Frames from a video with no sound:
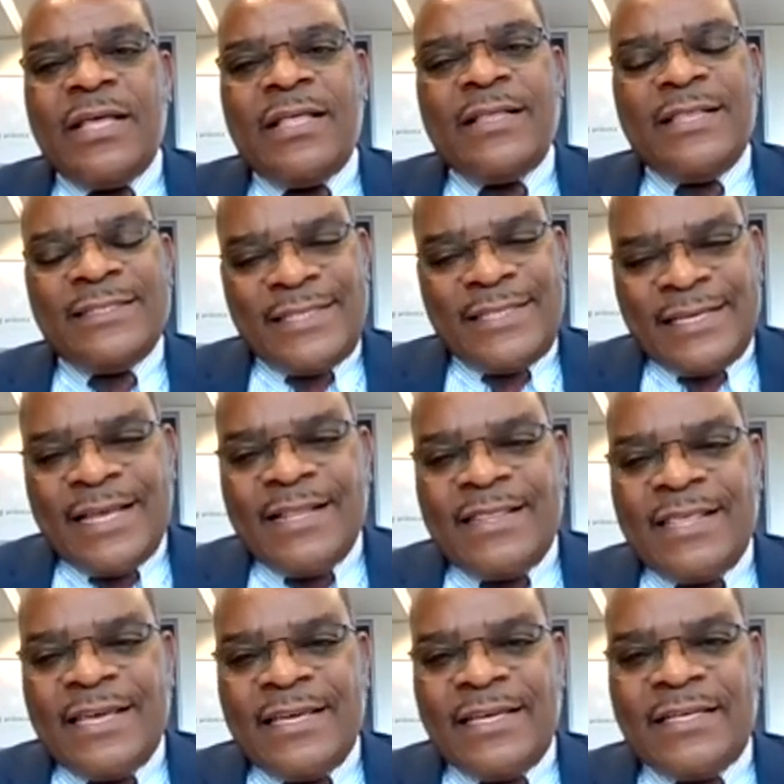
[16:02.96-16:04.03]
The second
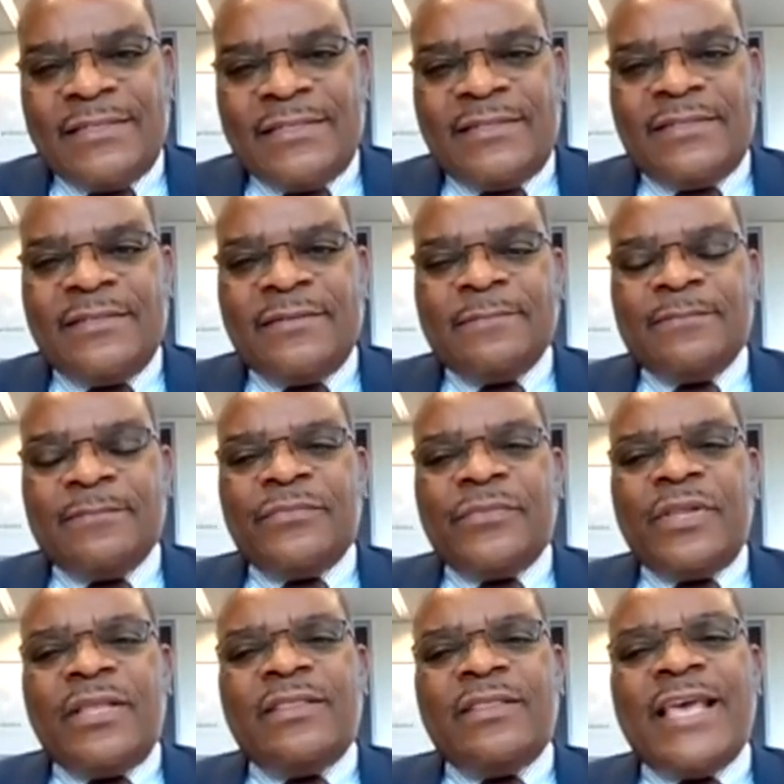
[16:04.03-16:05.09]
thing is
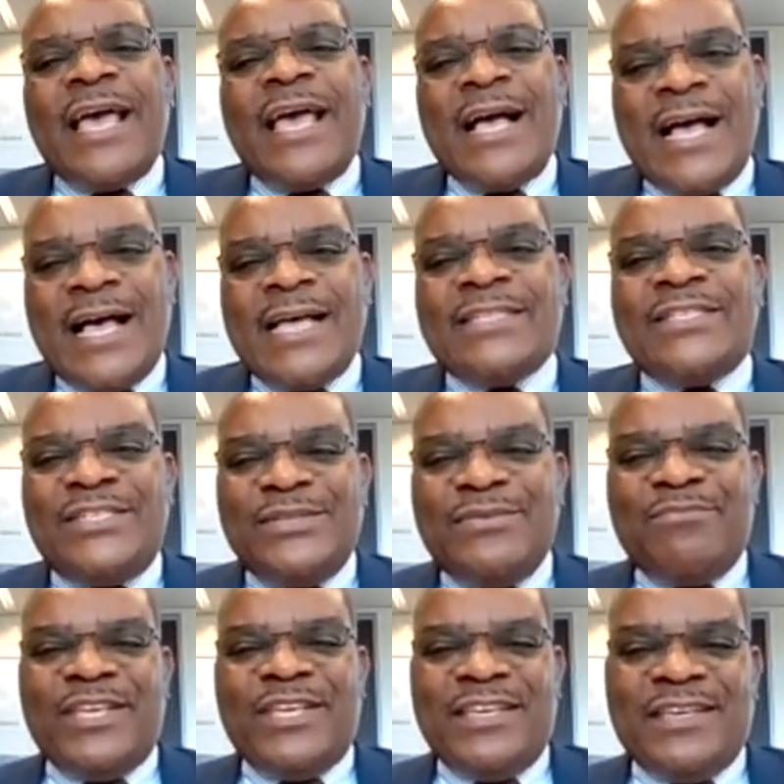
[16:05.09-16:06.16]
there has to
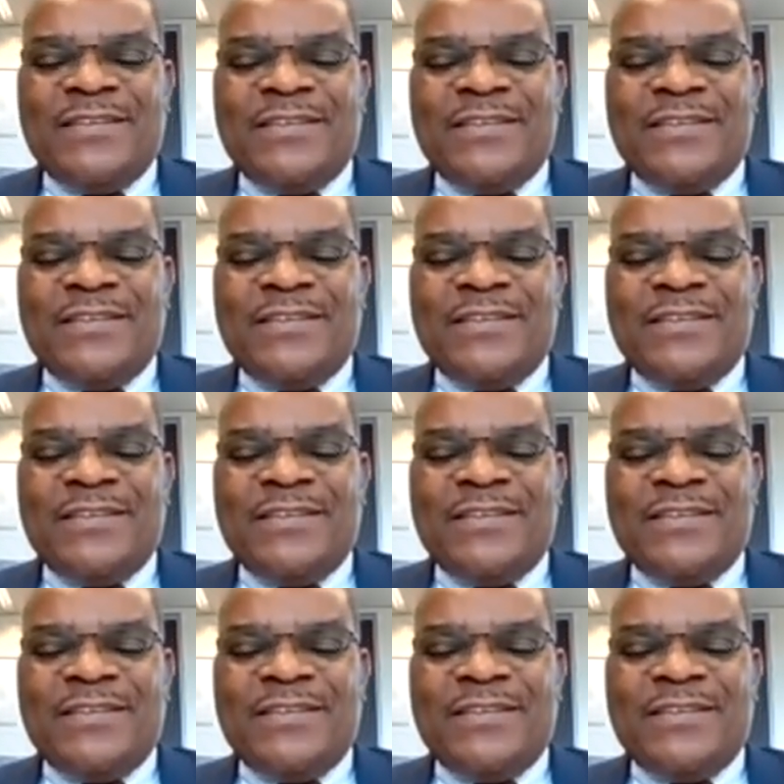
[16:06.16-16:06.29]
be